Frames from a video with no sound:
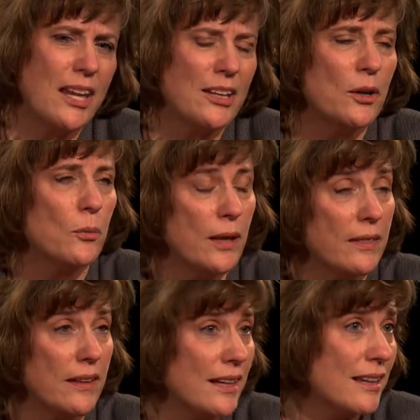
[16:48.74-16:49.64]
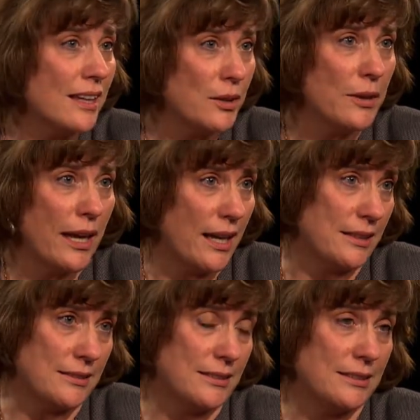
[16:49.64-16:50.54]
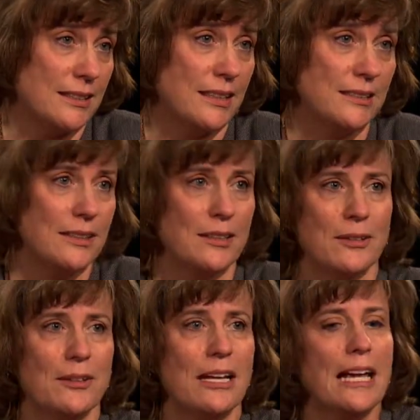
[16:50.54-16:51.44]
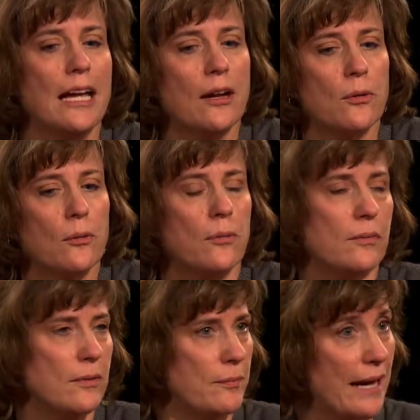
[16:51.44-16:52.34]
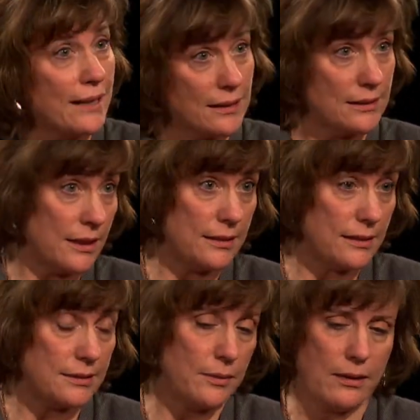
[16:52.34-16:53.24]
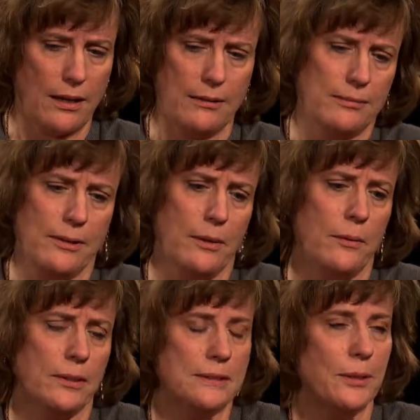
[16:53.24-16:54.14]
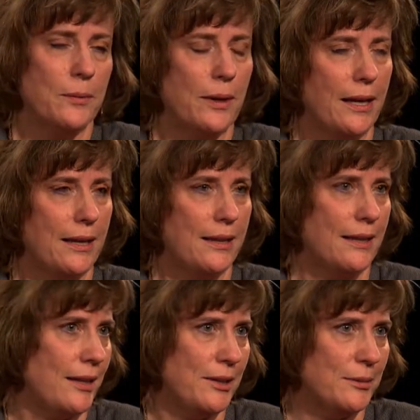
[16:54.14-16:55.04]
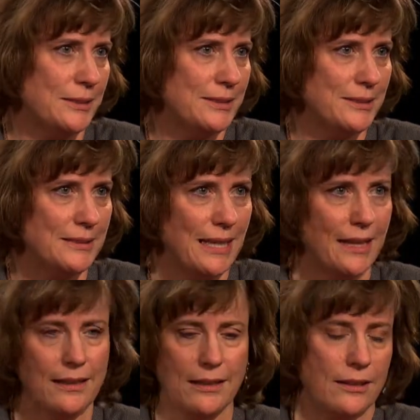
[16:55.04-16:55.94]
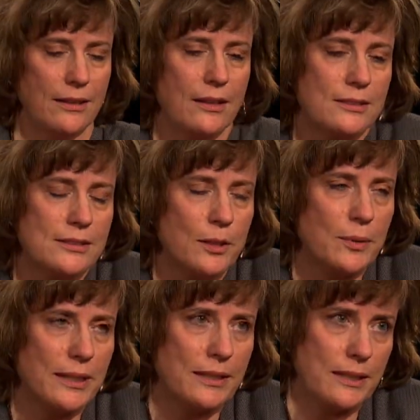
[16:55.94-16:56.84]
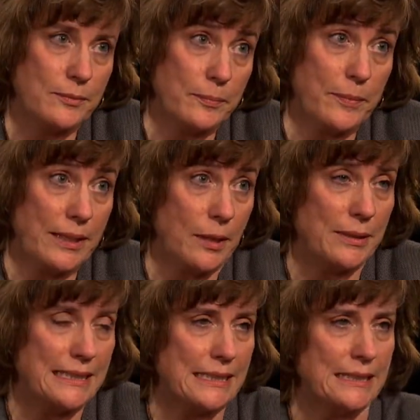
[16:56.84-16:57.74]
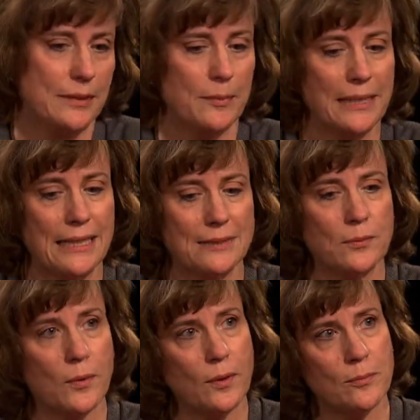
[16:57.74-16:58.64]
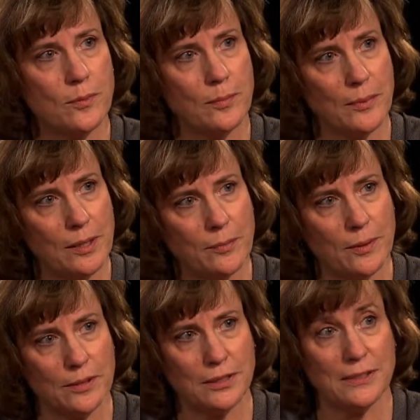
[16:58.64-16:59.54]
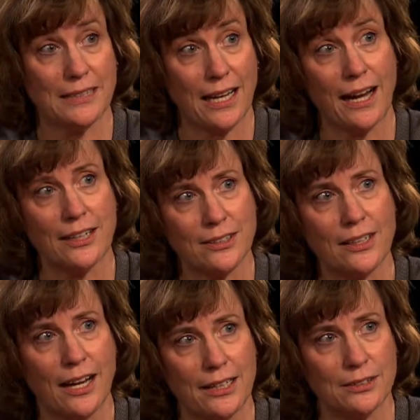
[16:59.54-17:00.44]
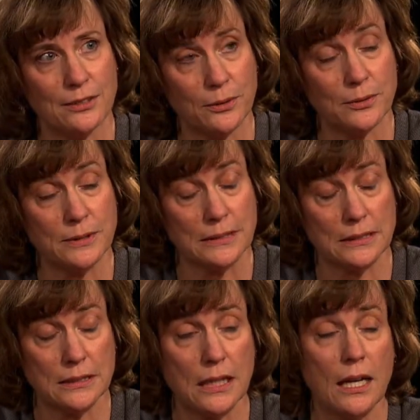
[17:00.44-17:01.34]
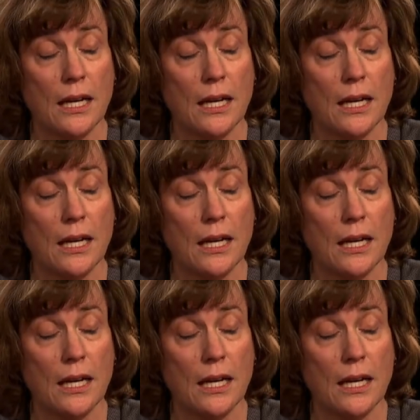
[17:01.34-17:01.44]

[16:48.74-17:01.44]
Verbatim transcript: You know, we think that you can. There, back in the nineties, we thought, no, there's no way that you would do that. There's nobody that can become addicted. But as more and more people are using higher and higher doses,